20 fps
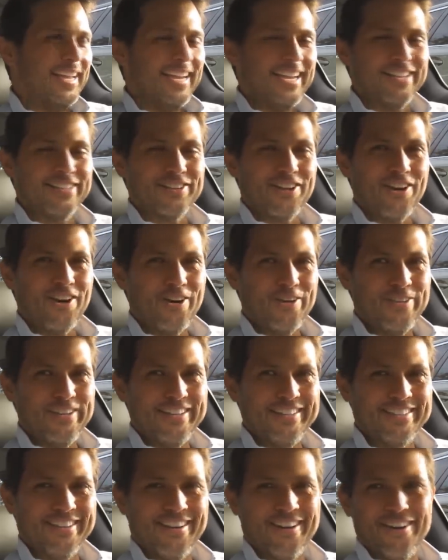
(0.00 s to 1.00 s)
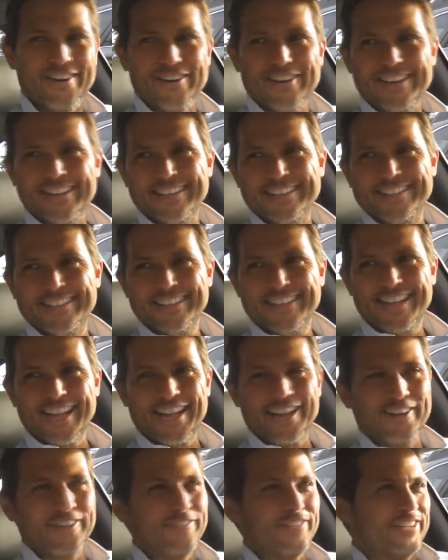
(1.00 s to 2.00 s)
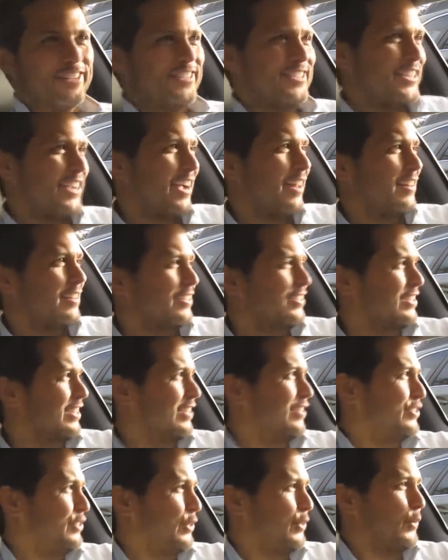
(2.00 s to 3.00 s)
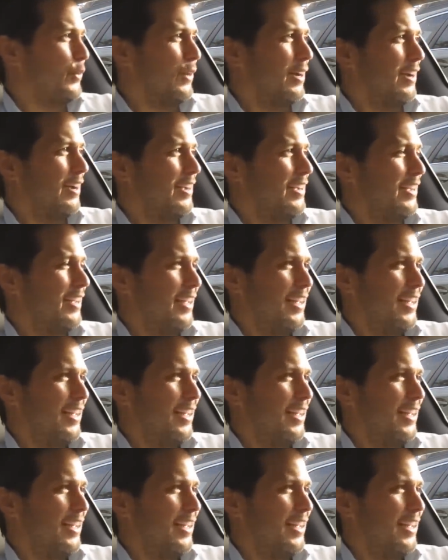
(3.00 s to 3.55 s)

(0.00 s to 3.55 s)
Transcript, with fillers: It's always, always kind of challenging to uh,